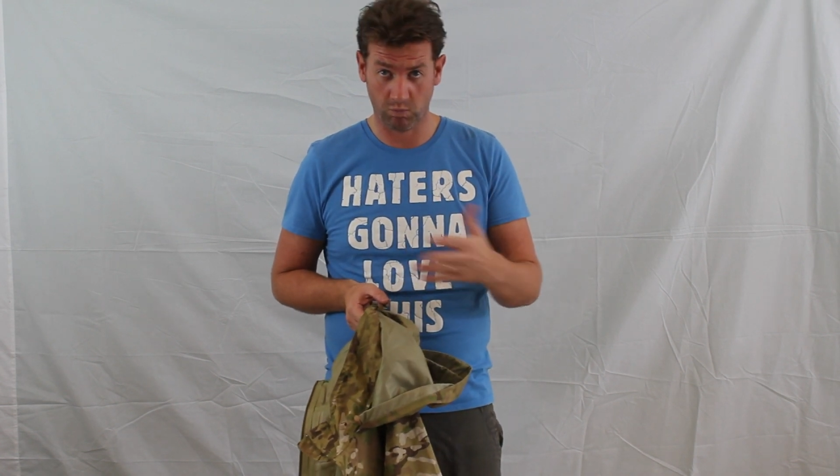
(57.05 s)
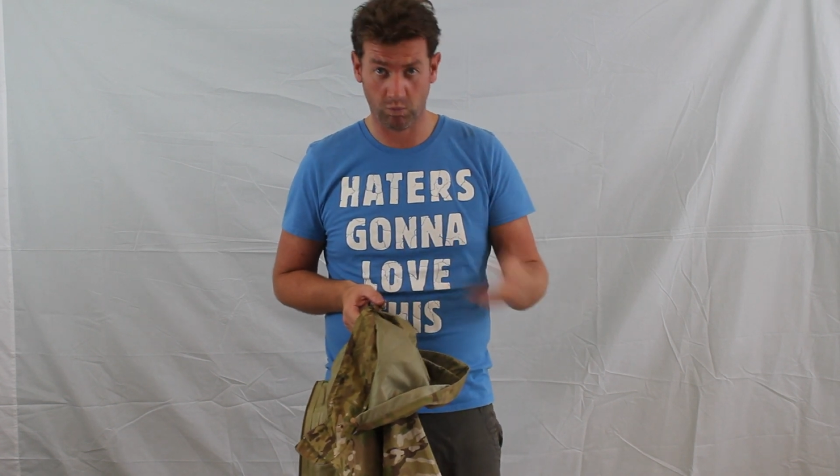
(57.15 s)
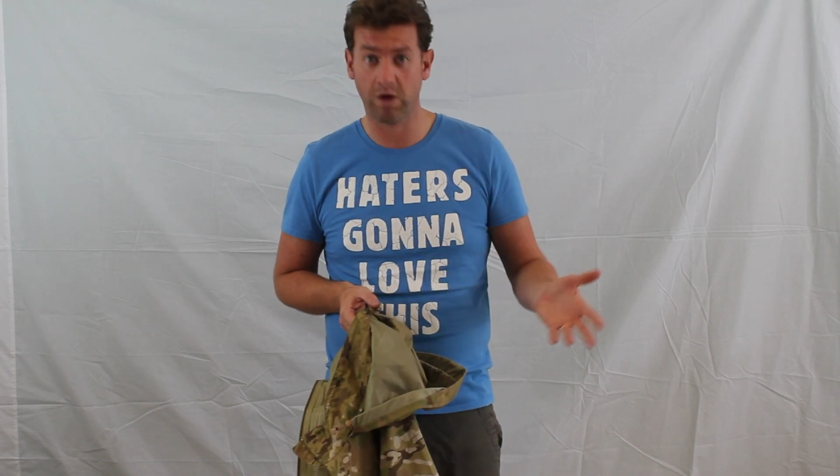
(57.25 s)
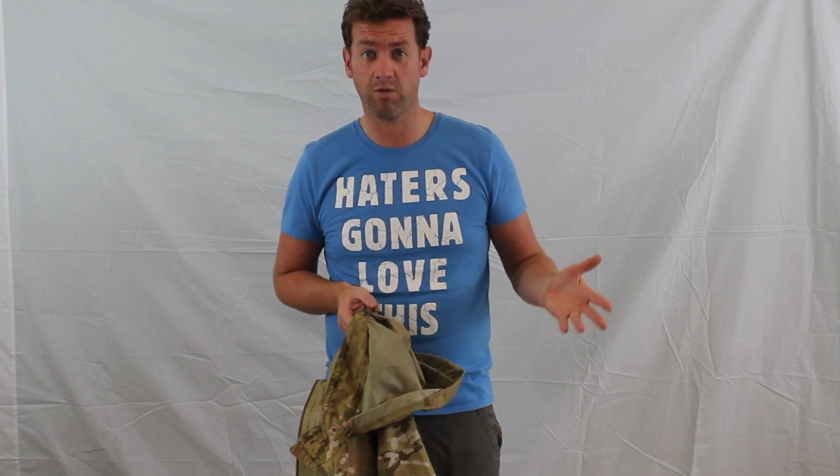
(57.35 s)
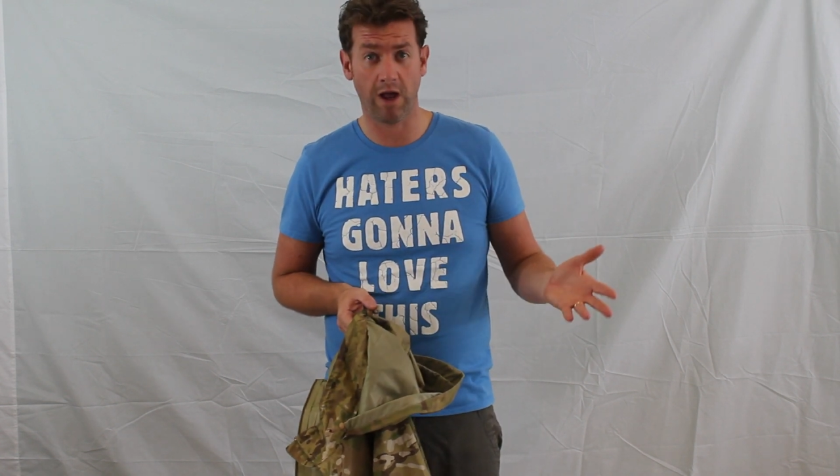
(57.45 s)

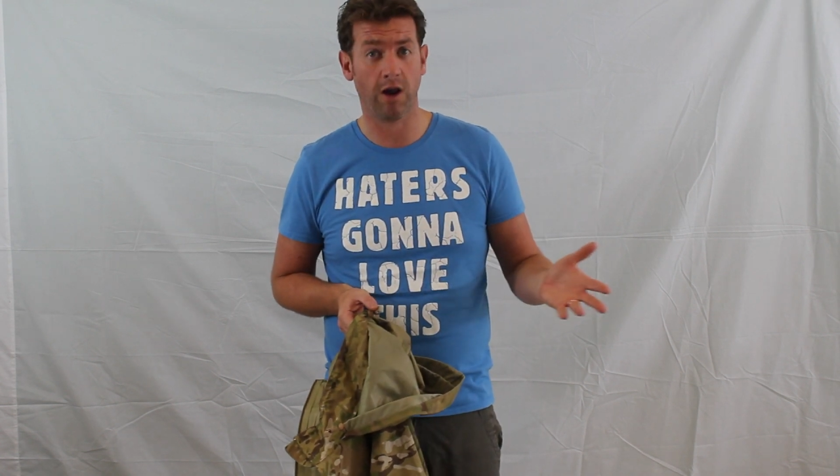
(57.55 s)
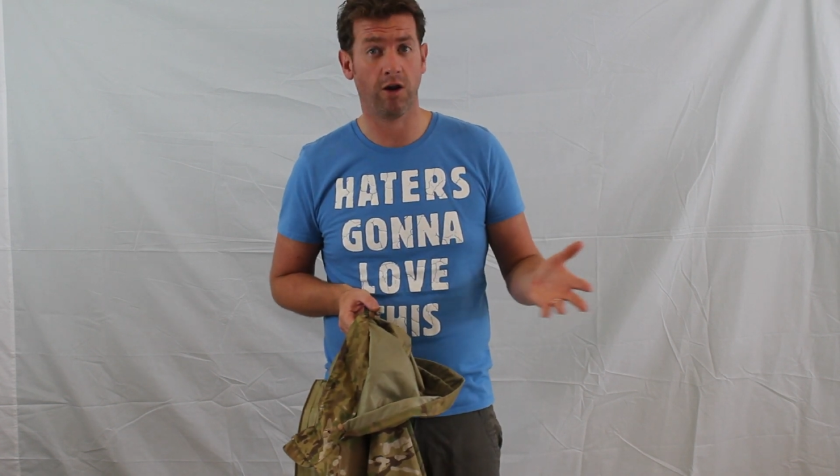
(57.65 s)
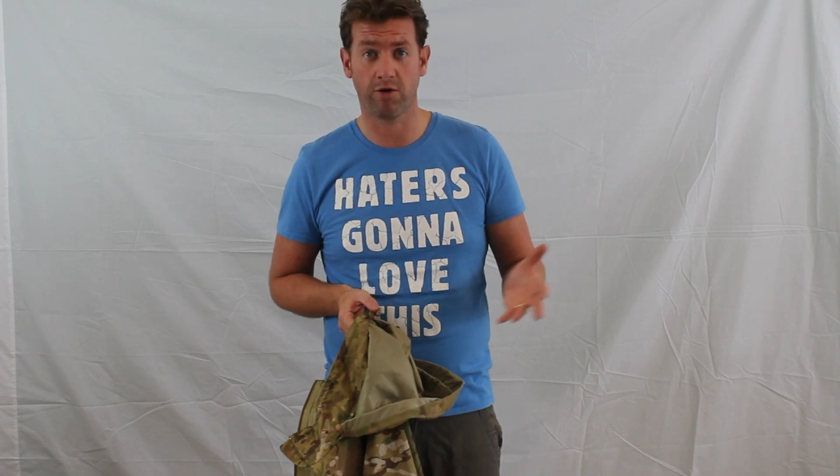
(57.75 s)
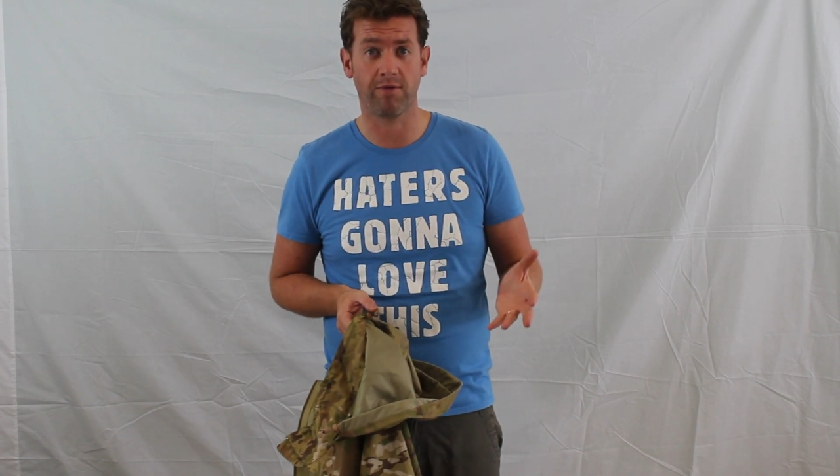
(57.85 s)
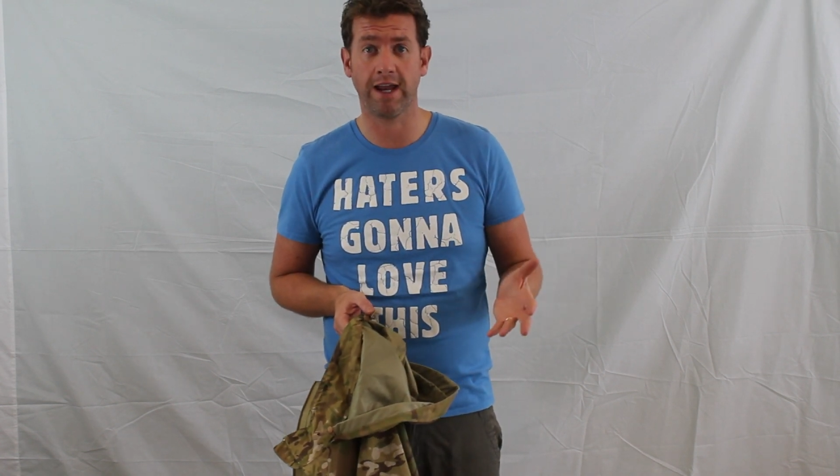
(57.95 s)
we get a
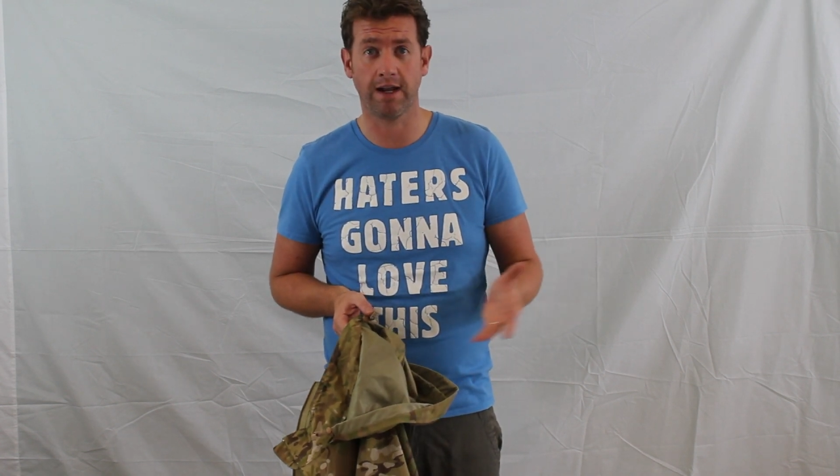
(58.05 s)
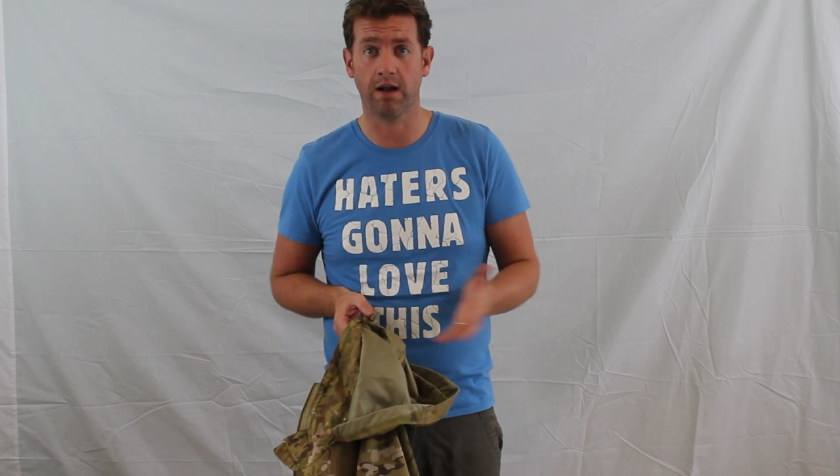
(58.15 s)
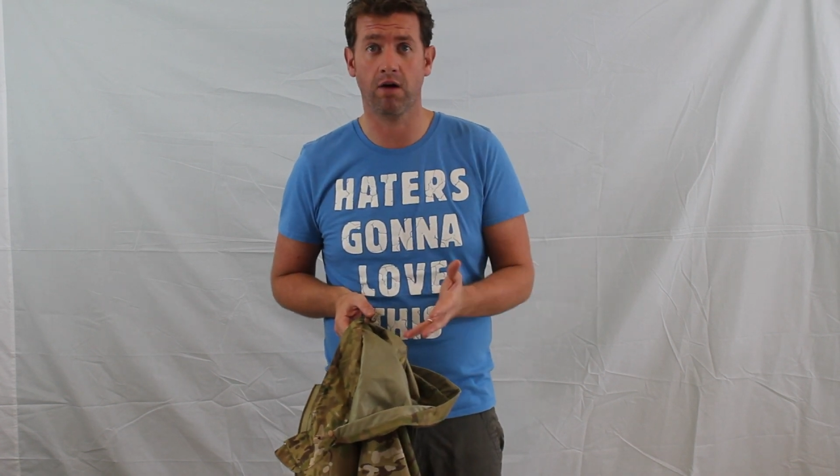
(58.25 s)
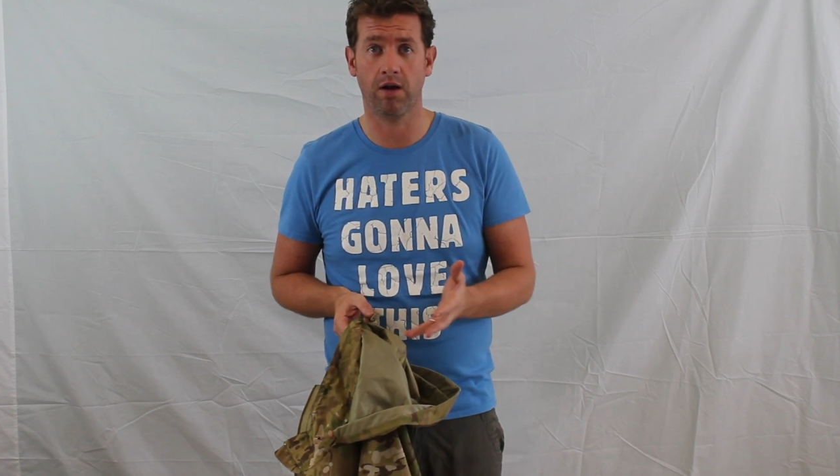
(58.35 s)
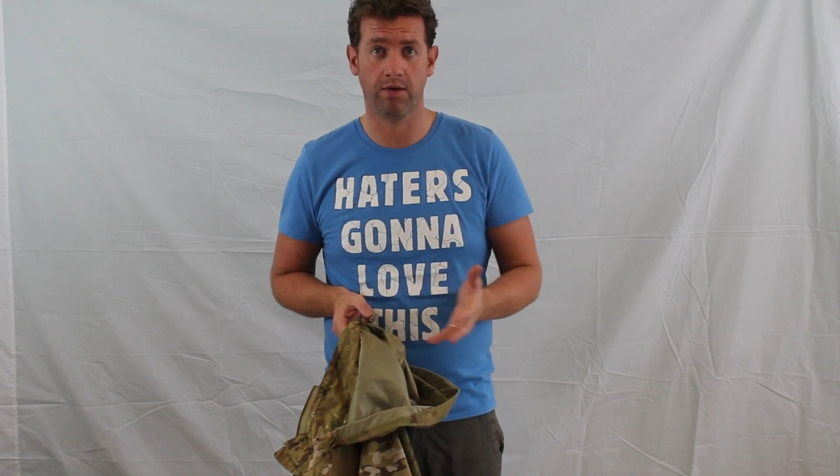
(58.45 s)
lot of rain in
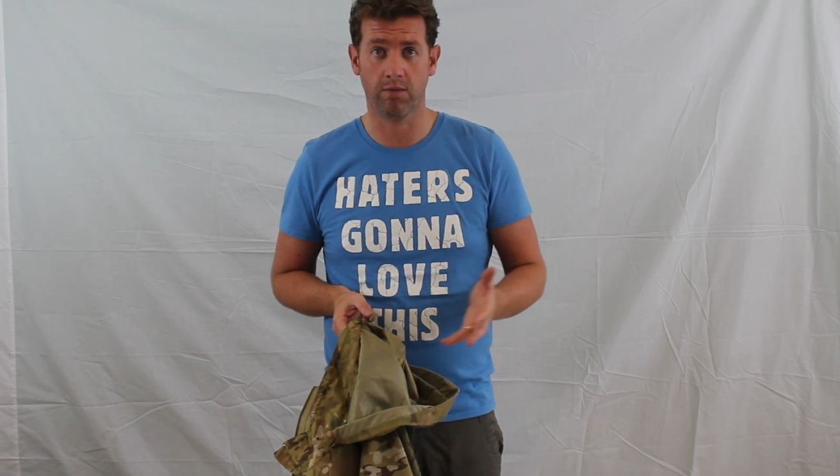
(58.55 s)
Ireland.